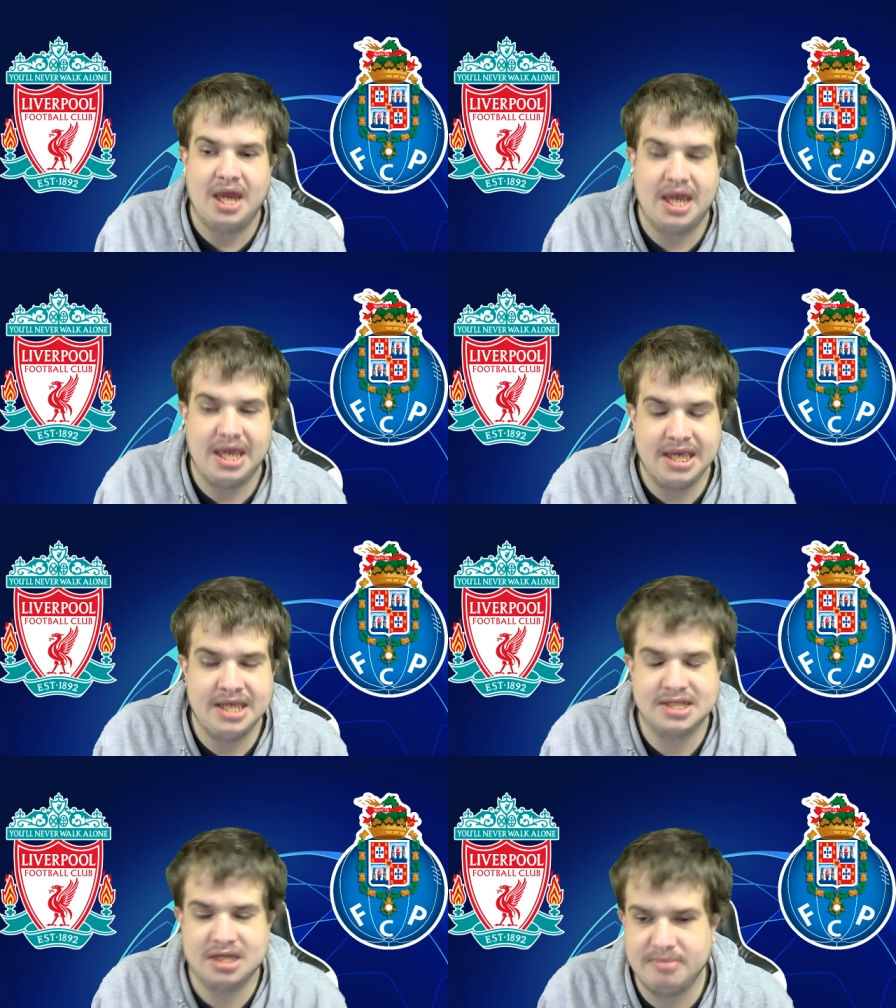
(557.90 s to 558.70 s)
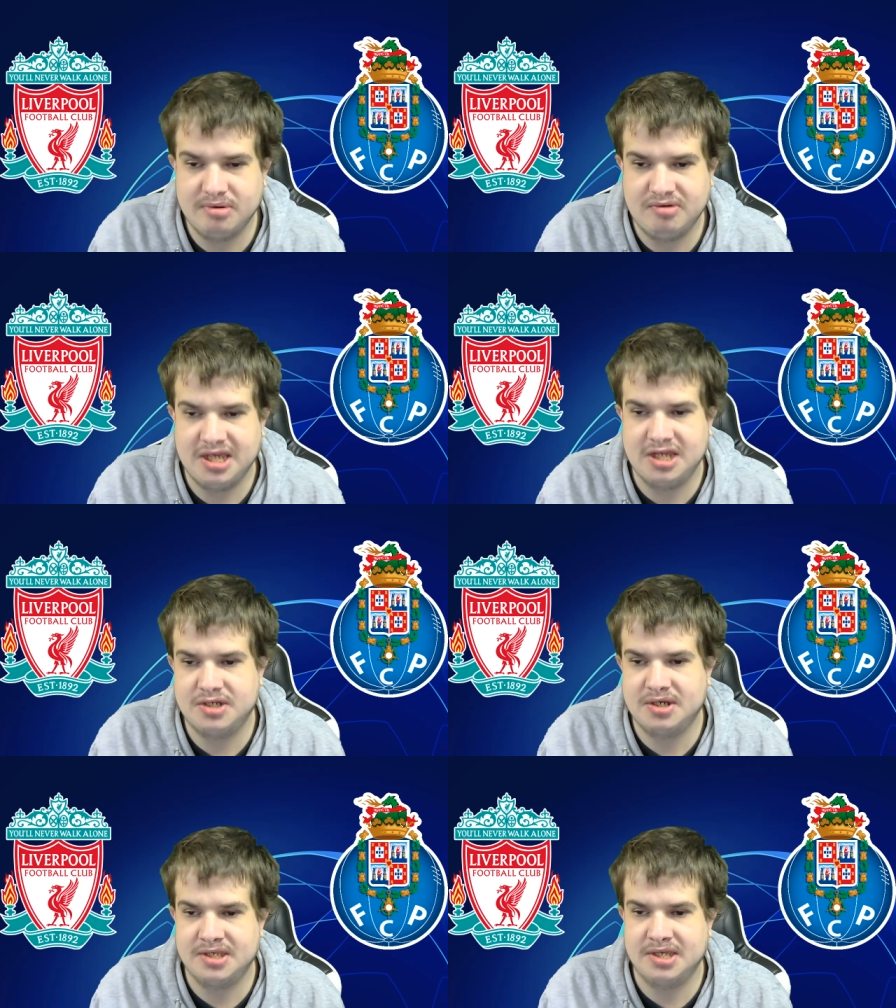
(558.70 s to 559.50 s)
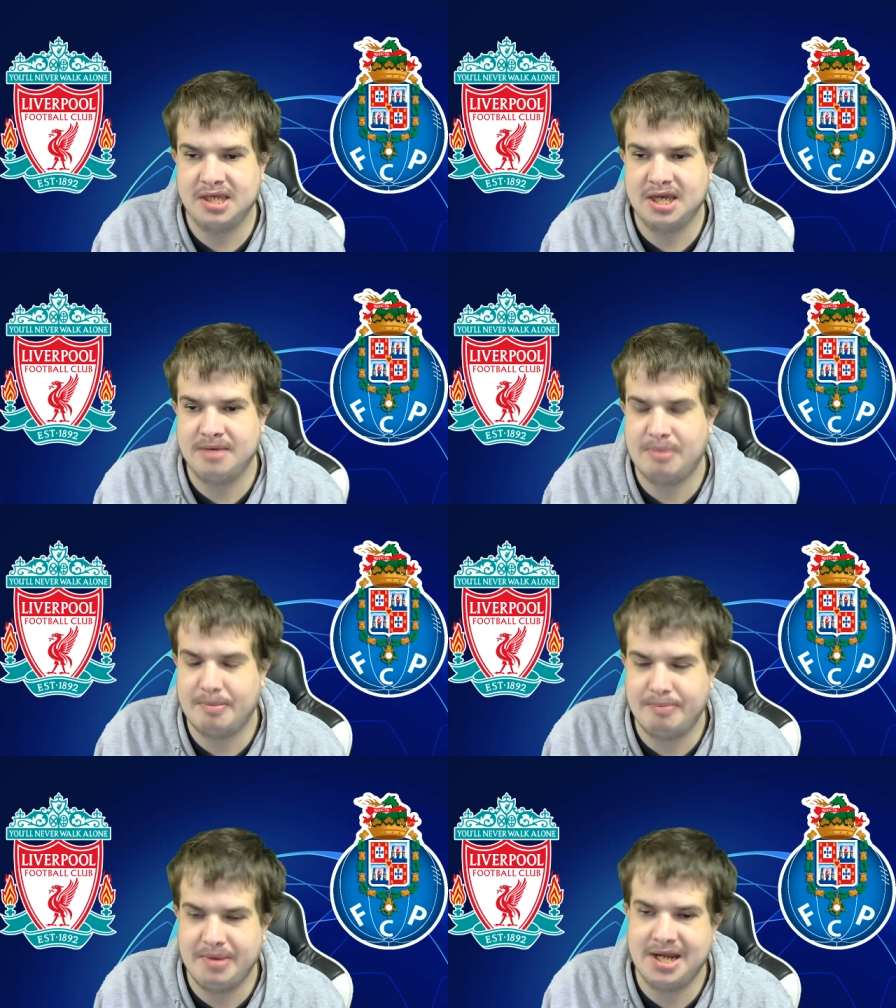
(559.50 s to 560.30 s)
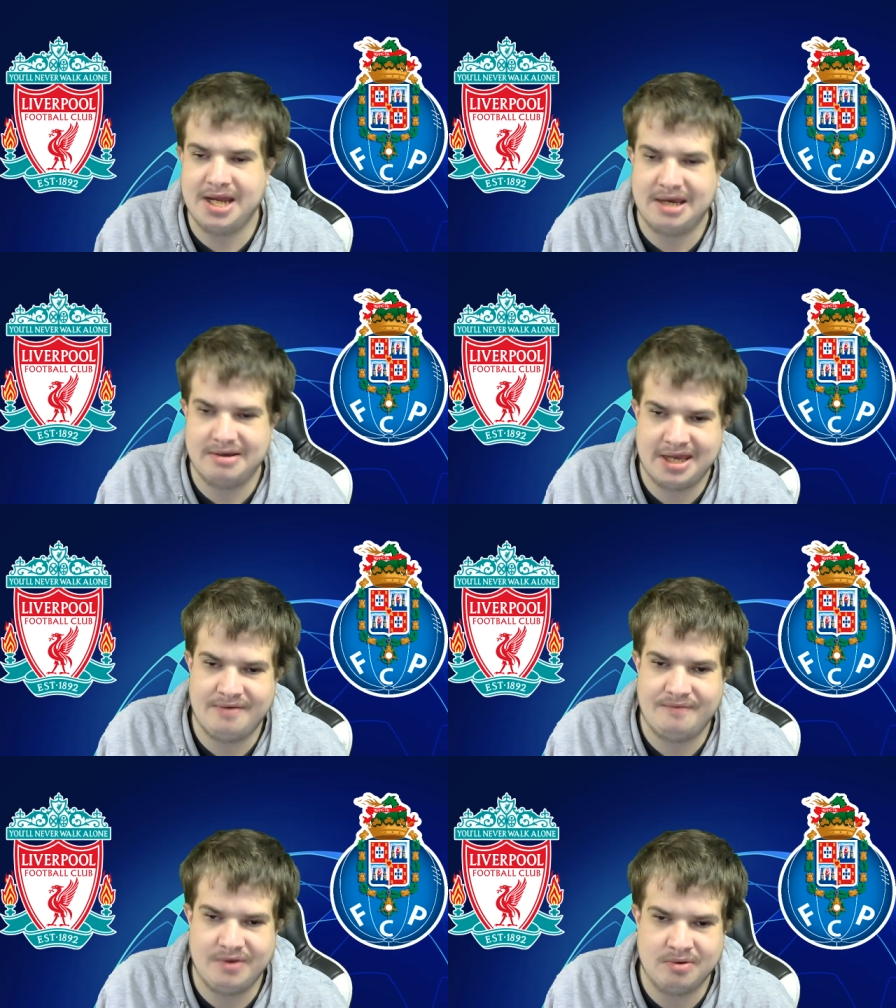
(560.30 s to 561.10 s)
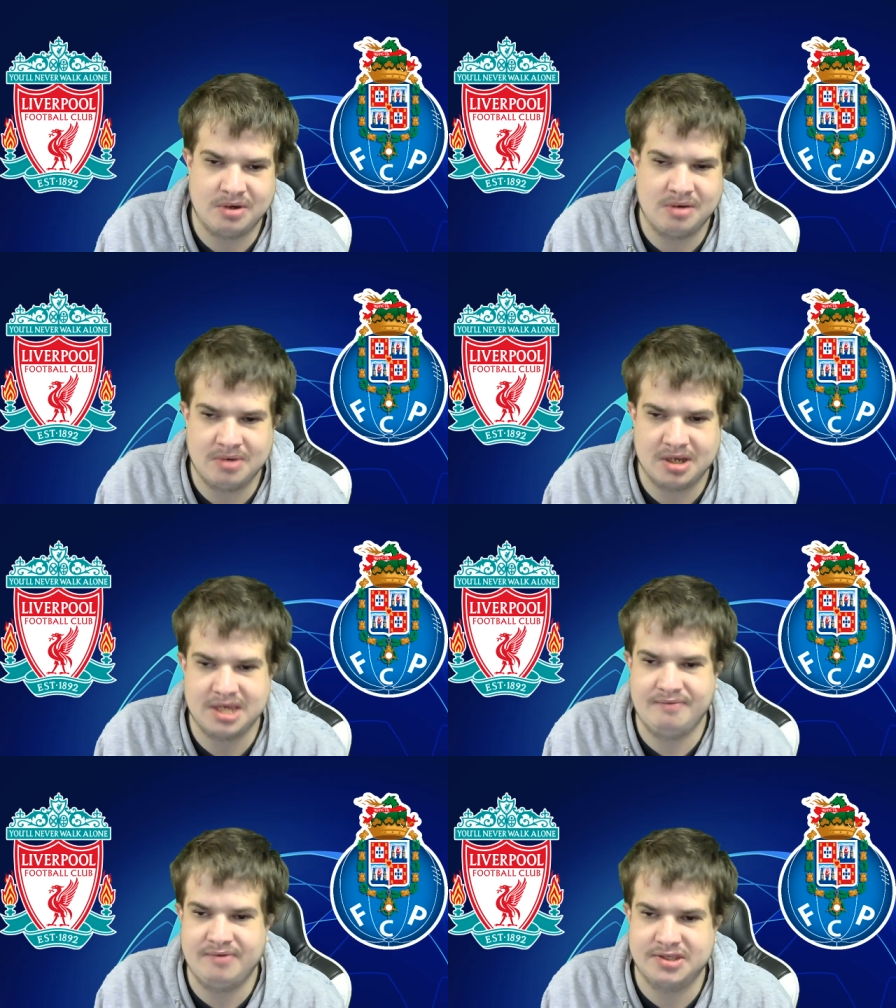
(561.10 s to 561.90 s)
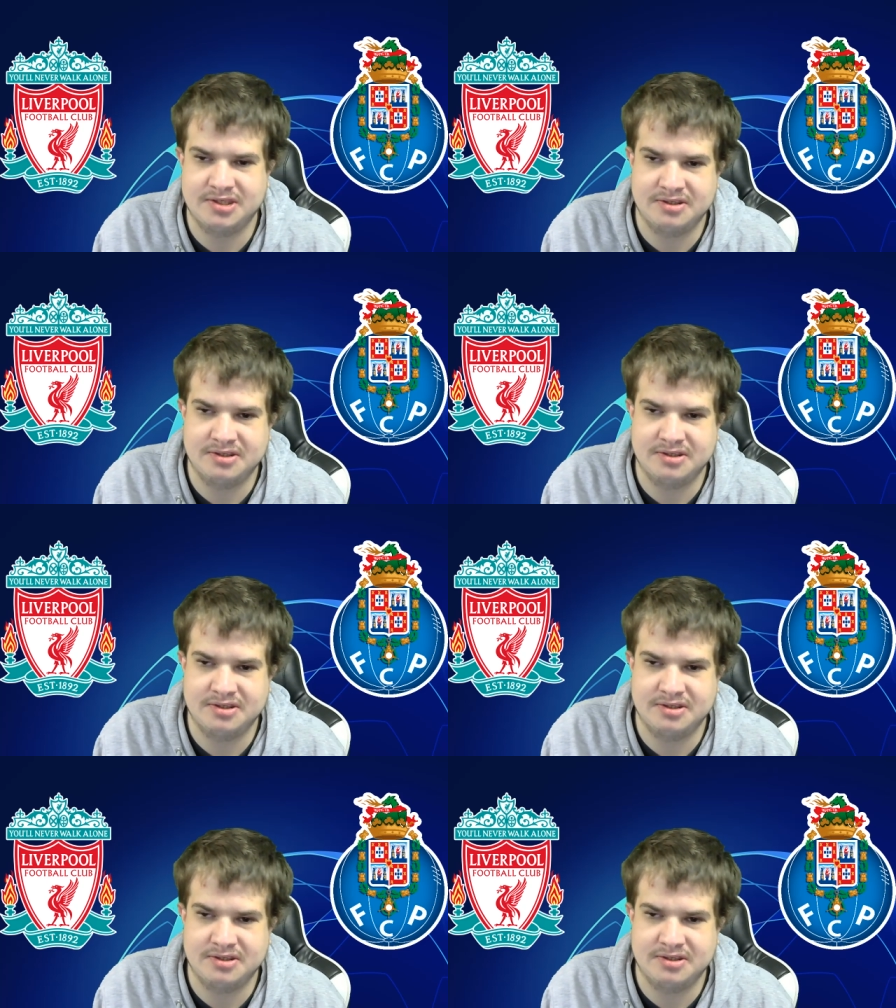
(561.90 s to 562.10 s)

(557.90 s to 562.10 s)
it's going to be a really interesting game, but being at Anfield, I'm going to give this